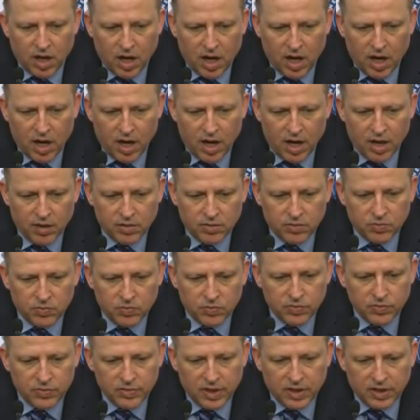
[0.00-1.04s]
and
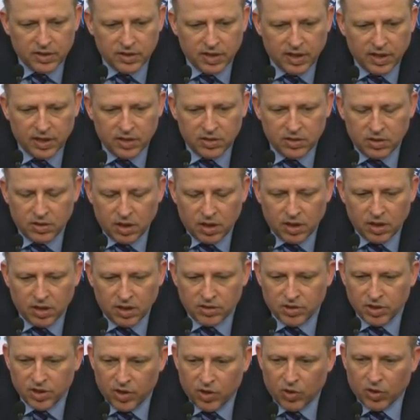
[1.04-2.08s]
then
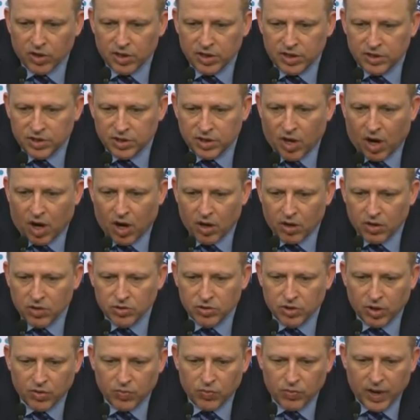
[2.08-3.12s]
it's an early
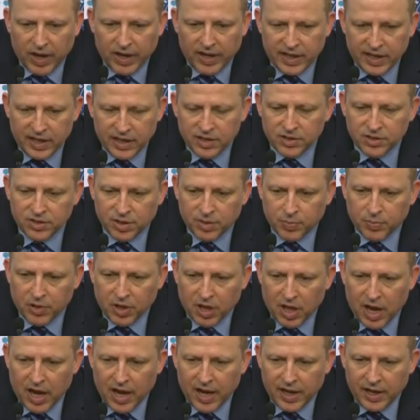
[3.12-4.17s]
start. So readiness to
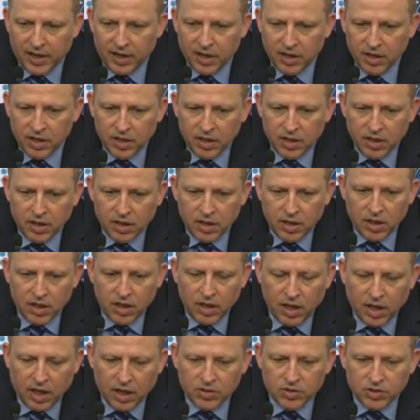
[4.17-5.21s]
play
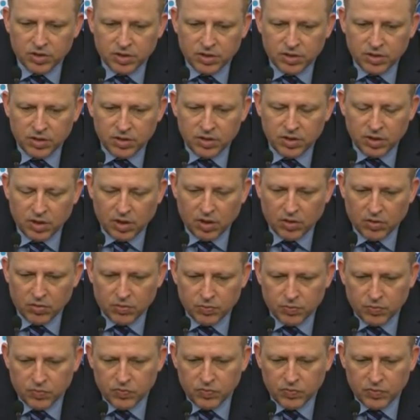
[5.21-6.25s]
is, you
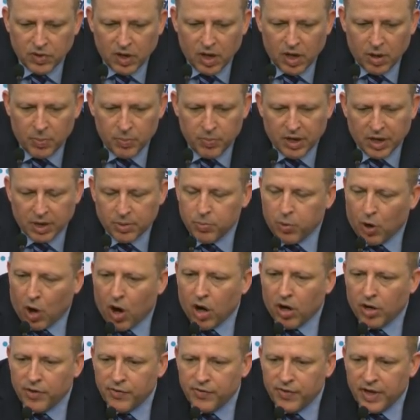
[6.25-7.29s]
know, a big
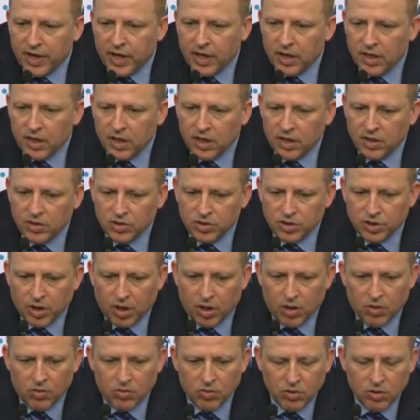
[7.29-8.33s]
part of it. And
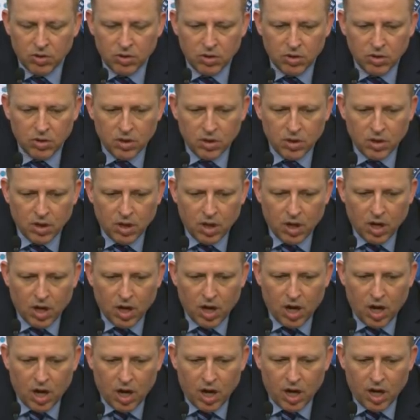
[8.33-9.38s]
so,
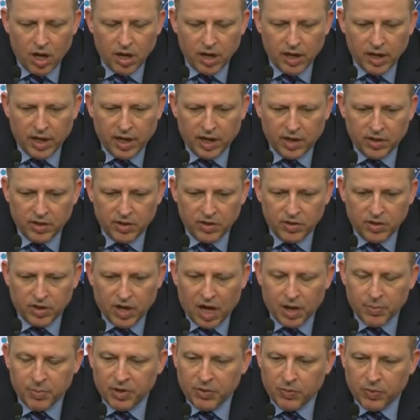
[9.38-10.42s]
and you
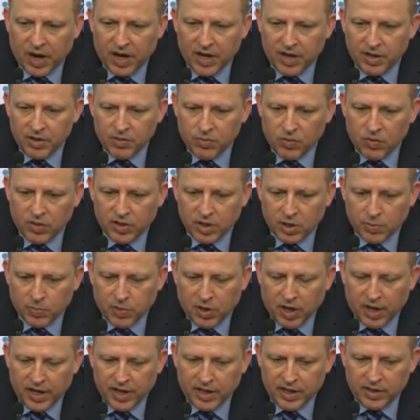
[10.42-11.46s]
got to be ready when you're
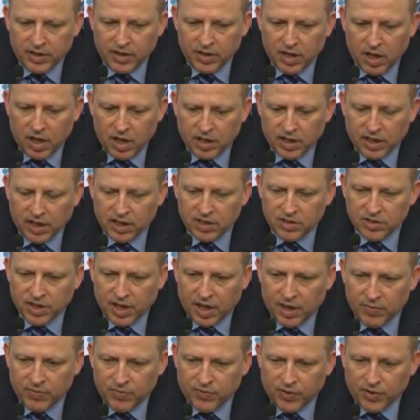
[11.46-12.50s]
playing against
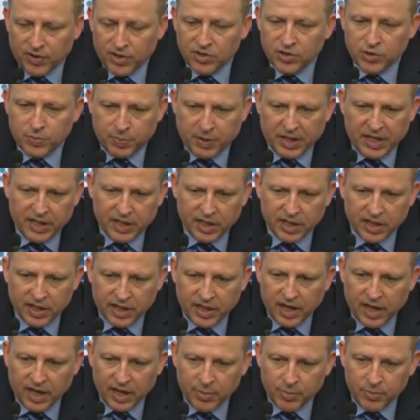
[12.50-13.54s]
them for the speed of the
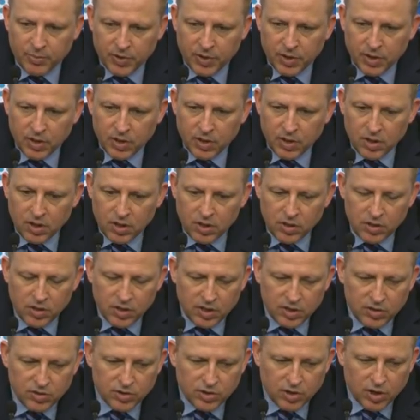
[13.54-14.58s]
game.
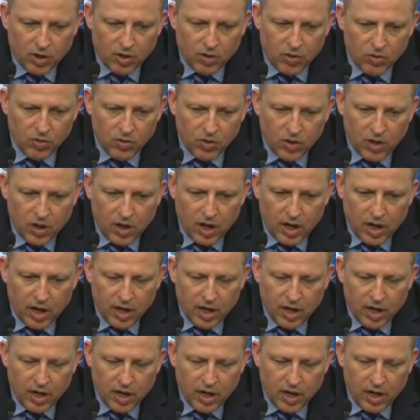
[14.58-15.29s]
And so,